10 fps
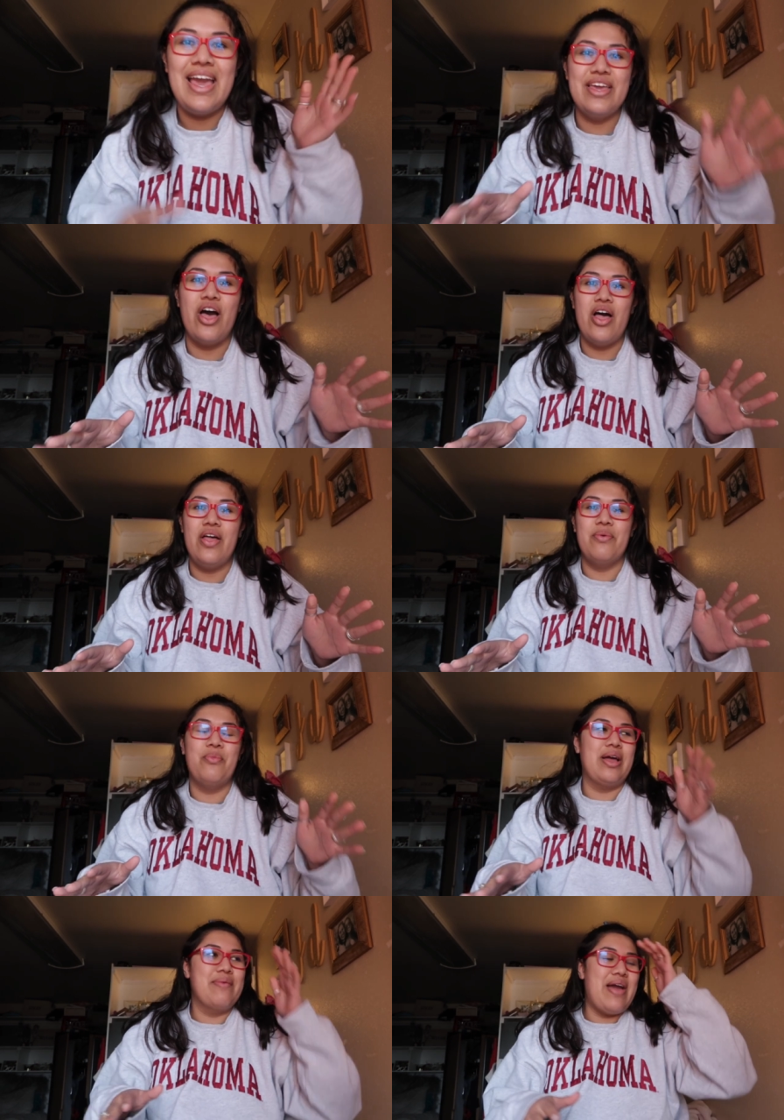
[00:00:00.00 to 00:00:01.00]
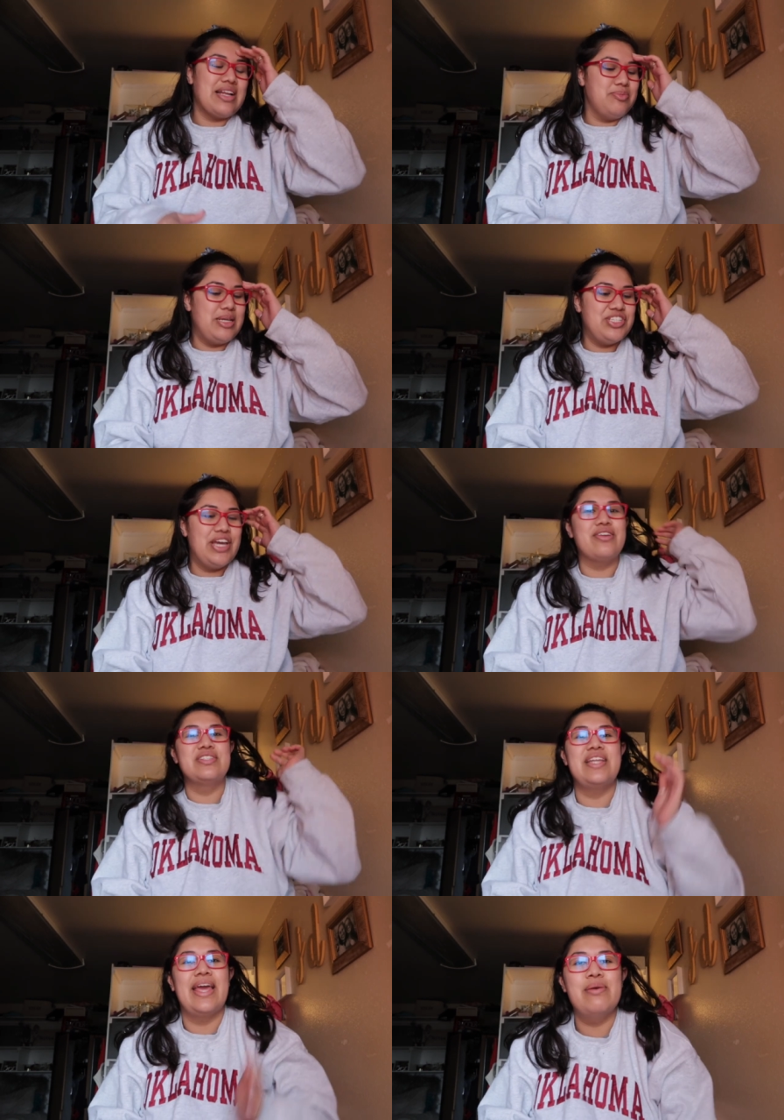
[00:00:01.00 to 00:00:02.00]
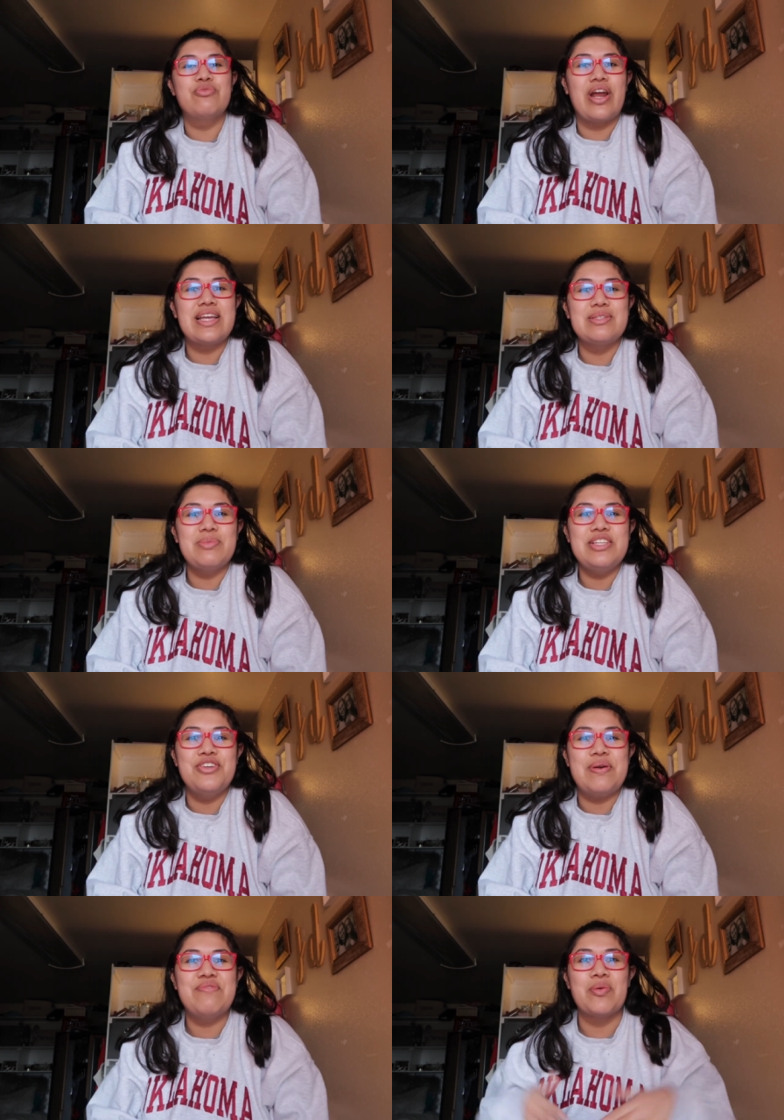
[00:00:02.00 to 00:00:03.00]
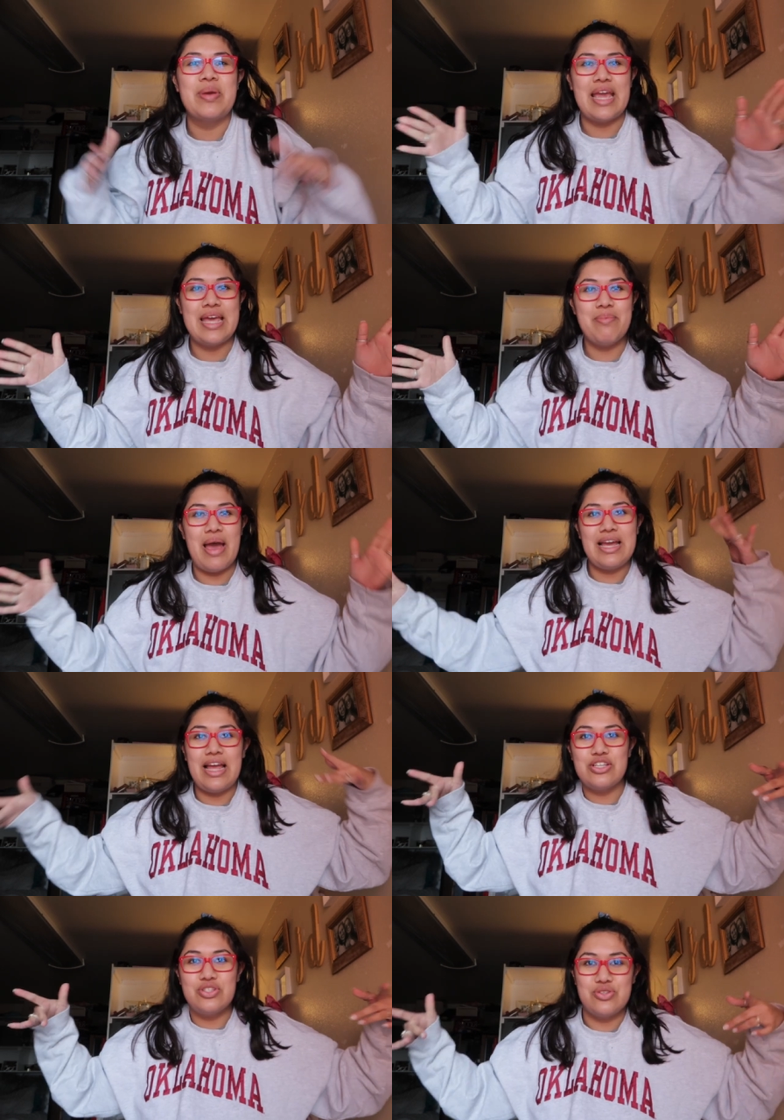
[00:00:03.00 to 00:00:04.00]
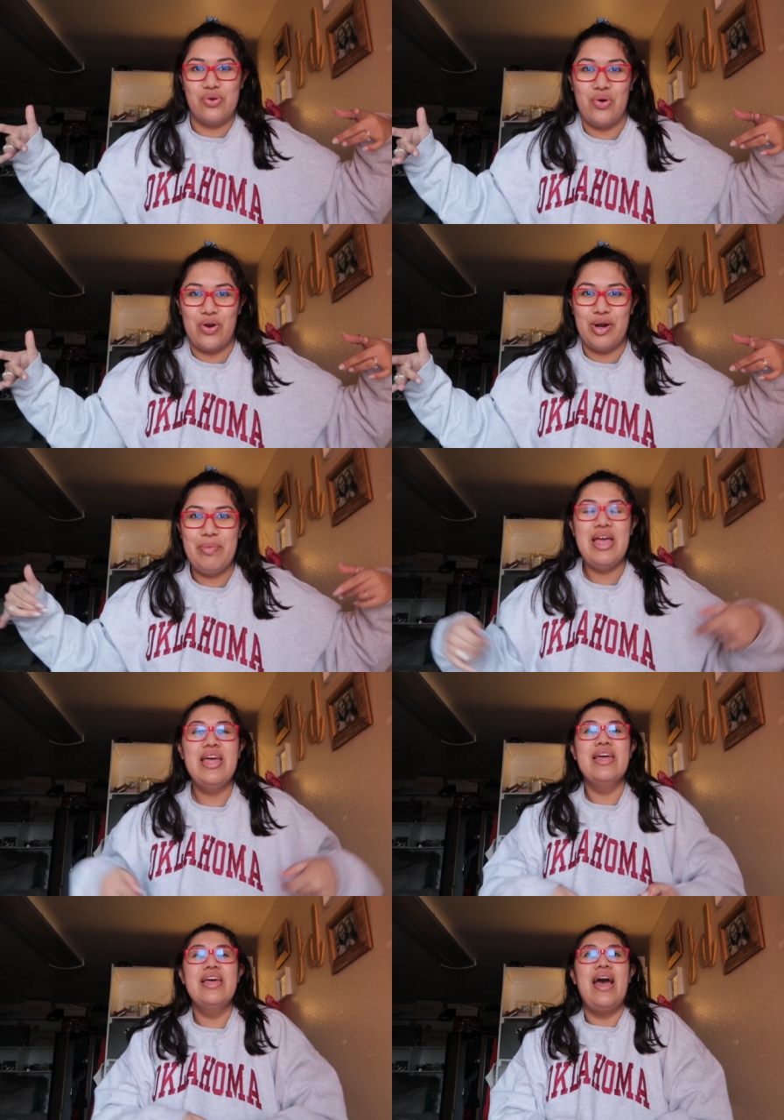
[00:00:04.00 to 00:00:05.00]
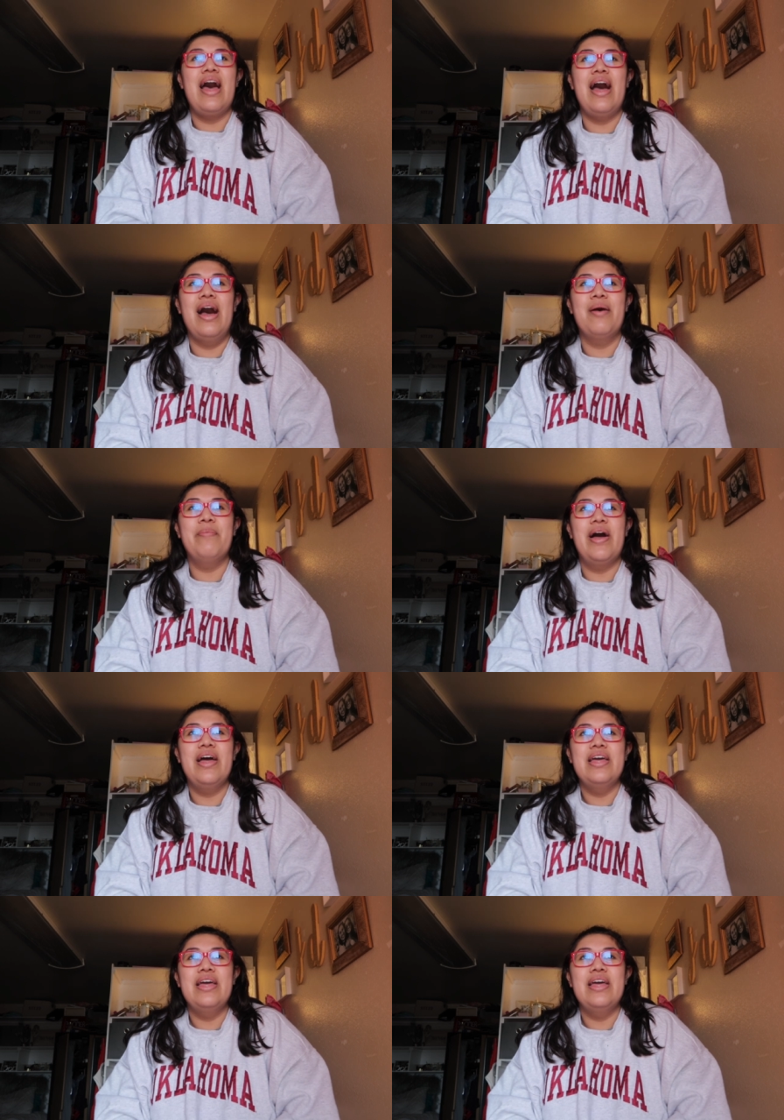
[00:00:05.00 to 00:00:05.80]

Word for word: hey y'all welcome back to my channel today i'm trying something new and filming in my dorm um,